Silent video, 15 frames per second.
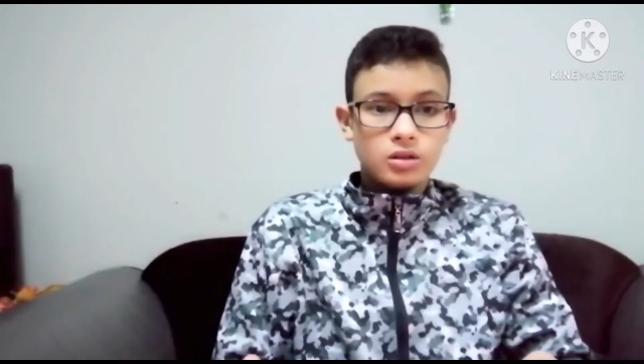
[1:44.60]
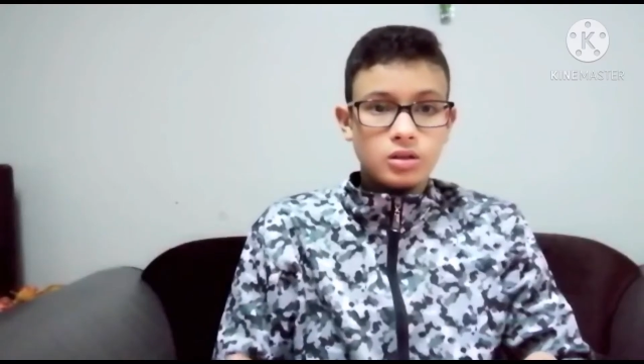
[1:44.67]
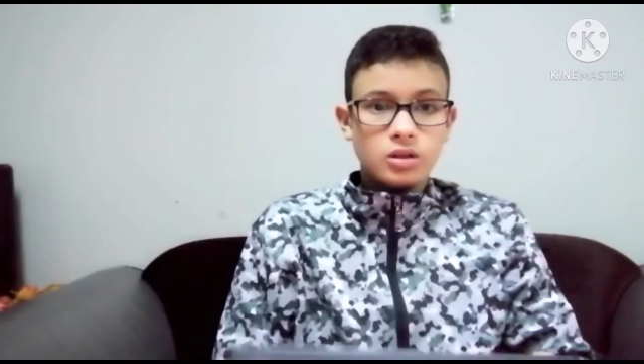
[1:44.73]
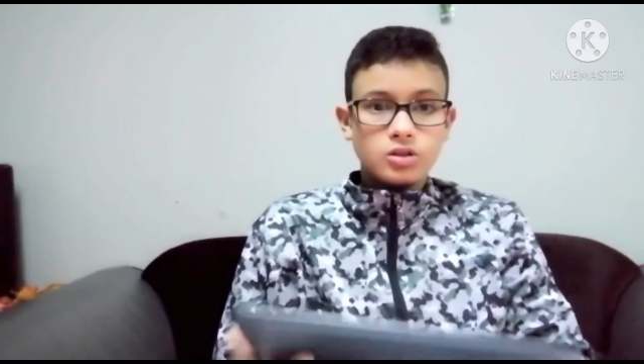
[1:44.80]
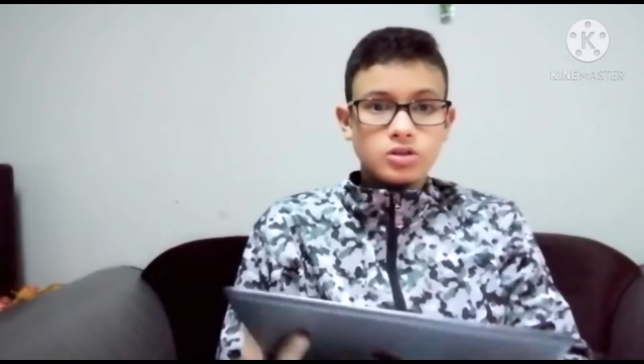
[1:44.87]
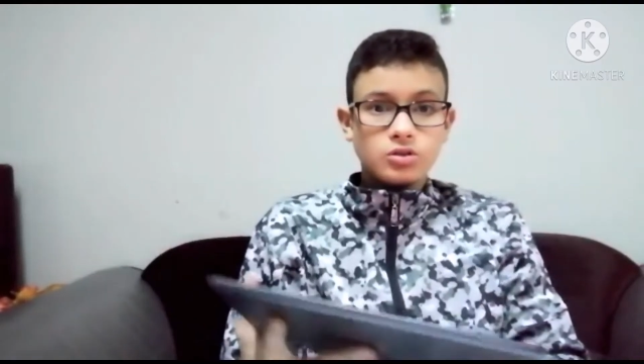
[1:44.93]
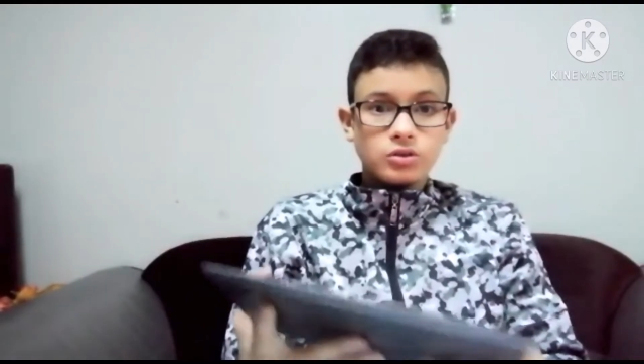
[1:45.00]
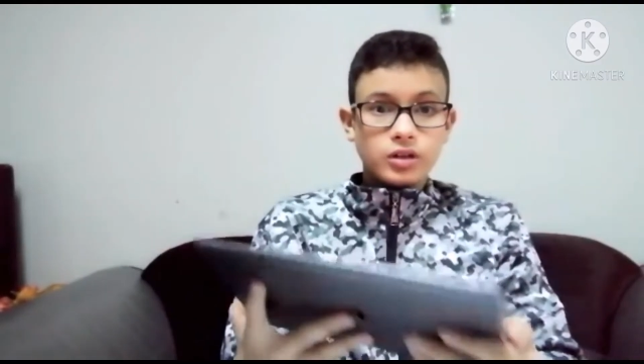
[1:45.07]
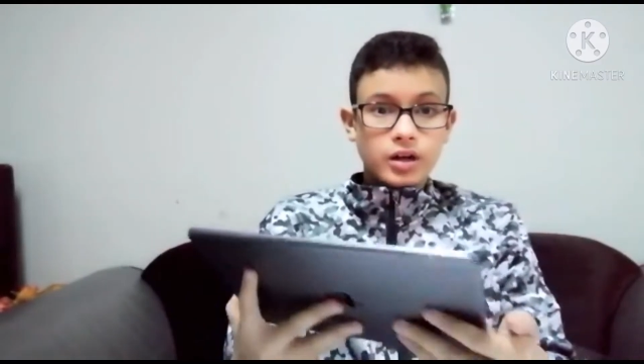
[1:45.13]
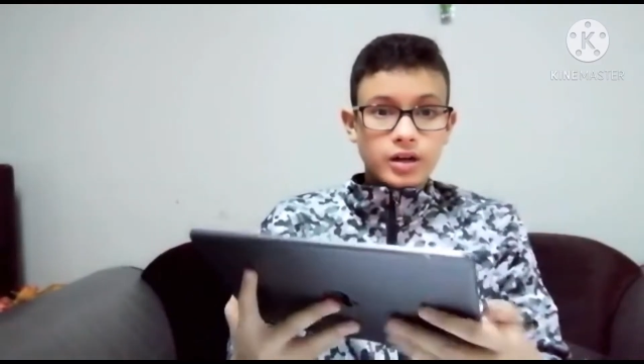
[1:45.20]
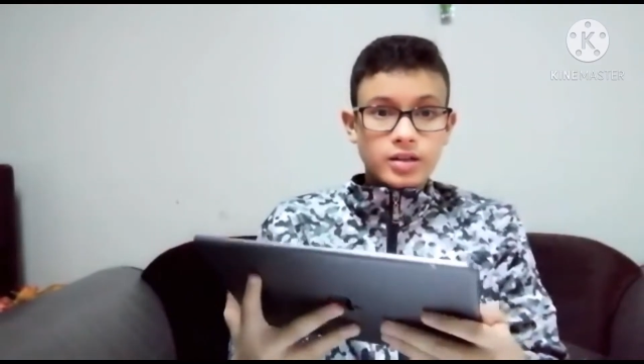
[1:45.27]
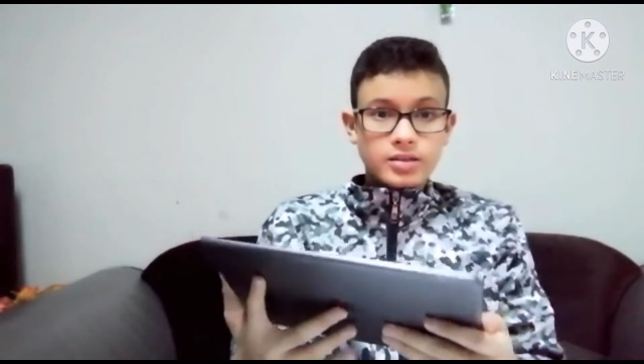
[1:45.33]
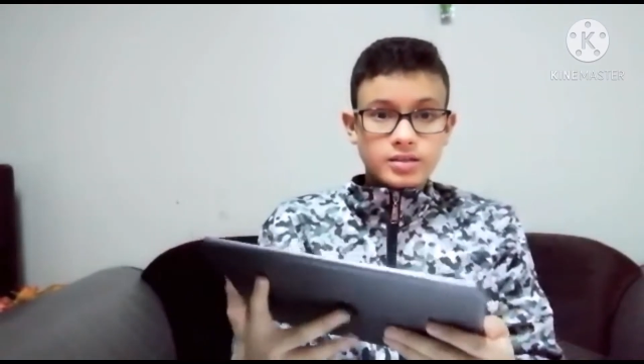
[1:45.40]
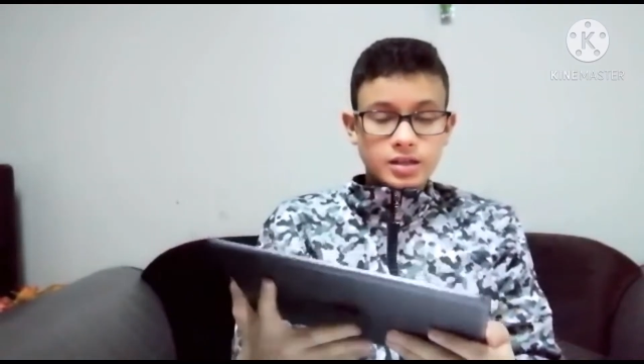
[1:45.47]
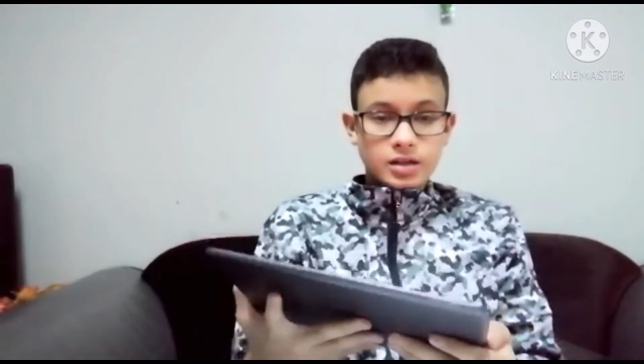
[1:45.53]
So
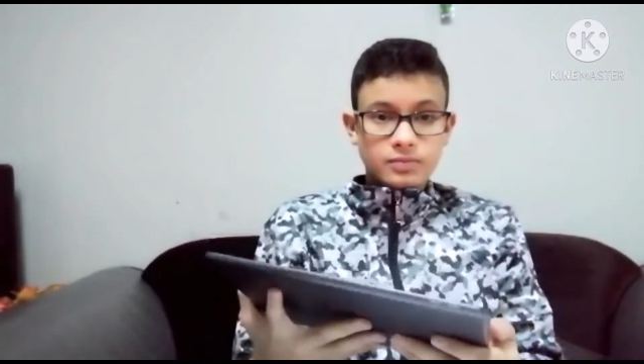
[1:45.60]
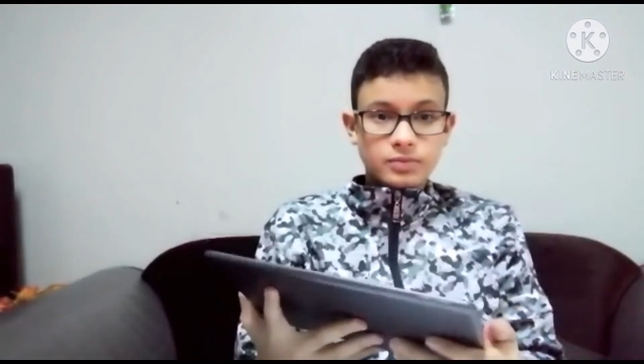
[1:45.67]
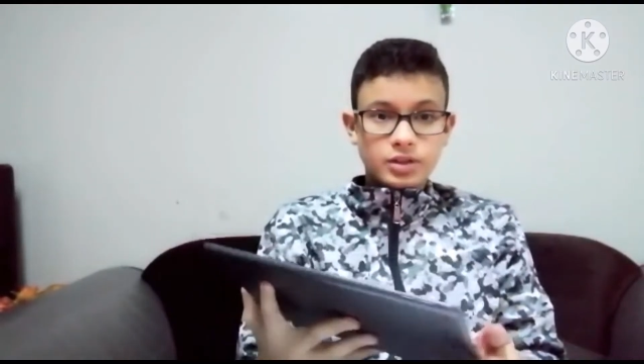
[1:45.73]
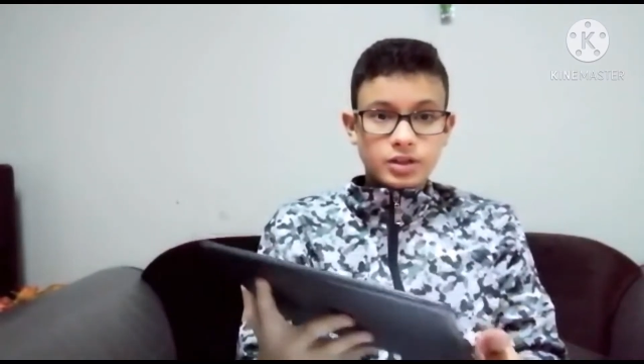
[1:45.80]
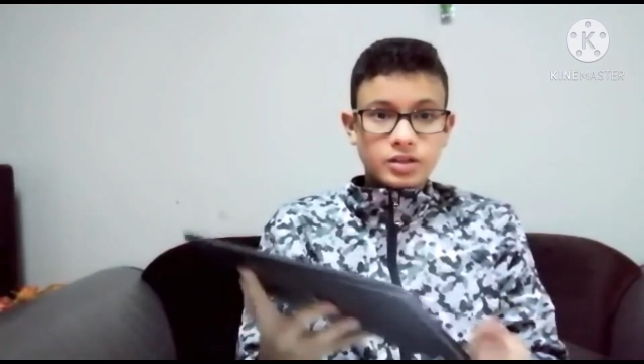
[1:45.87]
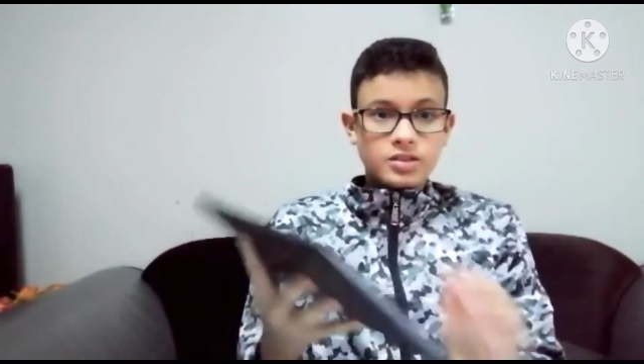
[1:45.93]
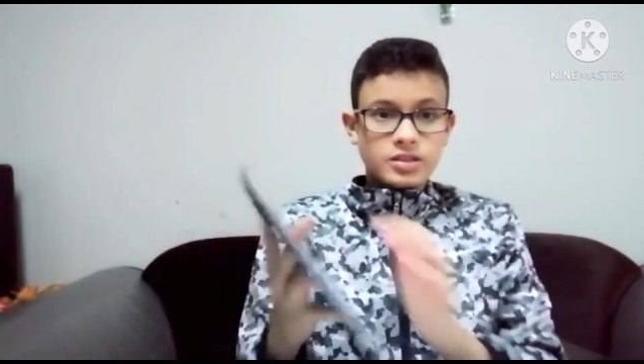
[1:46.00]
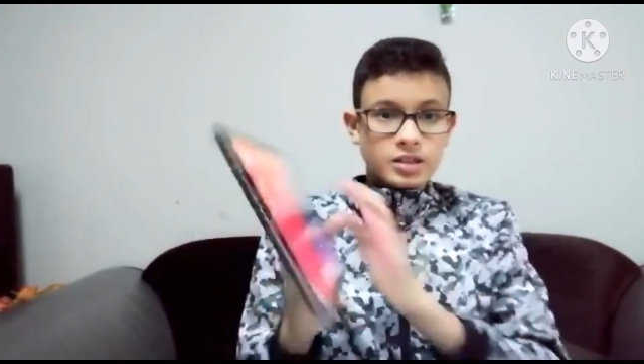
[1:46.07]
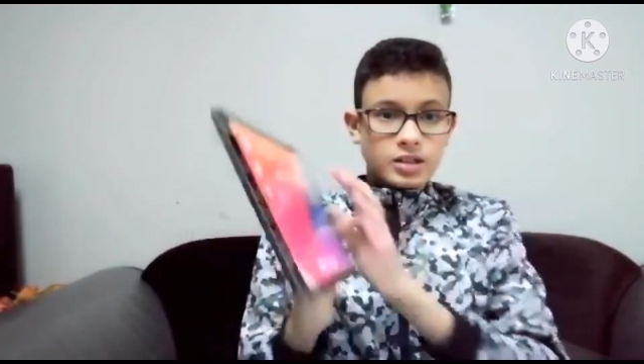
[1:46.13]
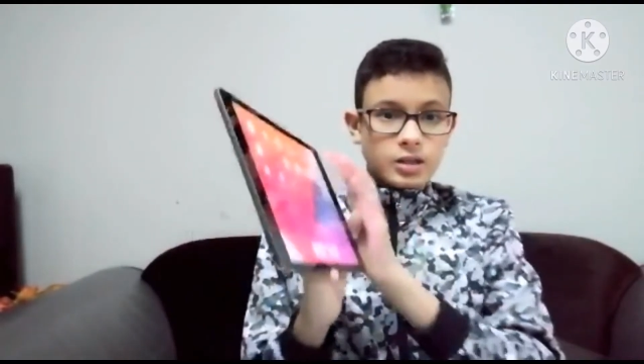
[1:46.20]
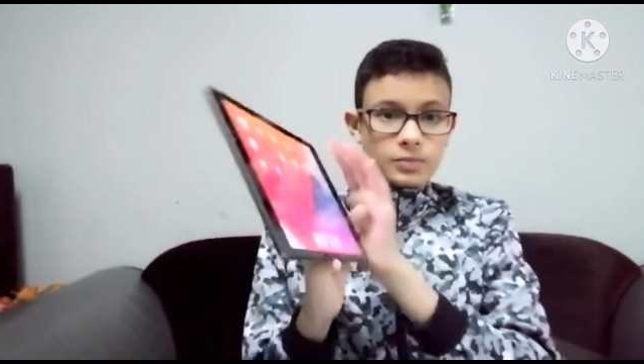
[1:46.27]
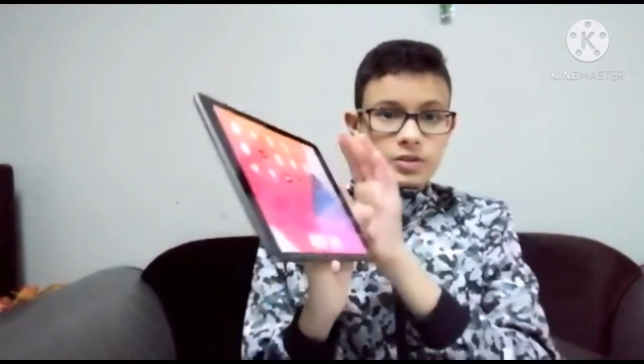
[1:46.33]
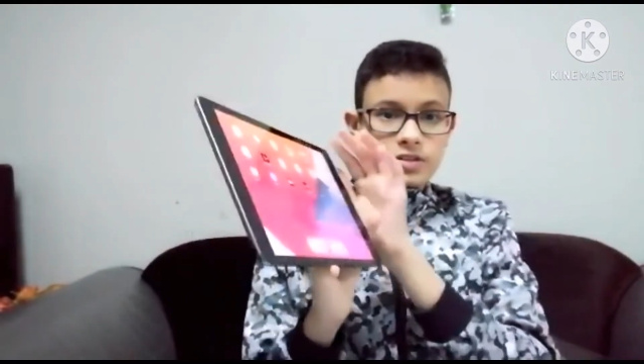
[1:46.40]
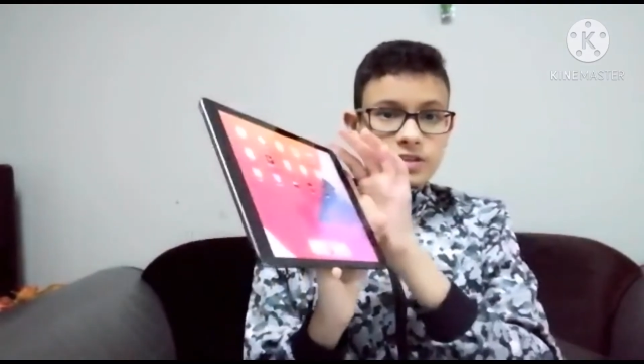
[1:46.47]
guys, I'm done setting up the